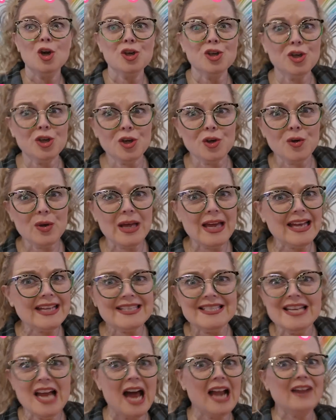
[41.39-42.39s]

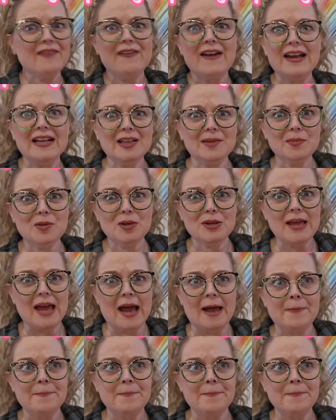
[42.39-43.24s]
It's not available yet.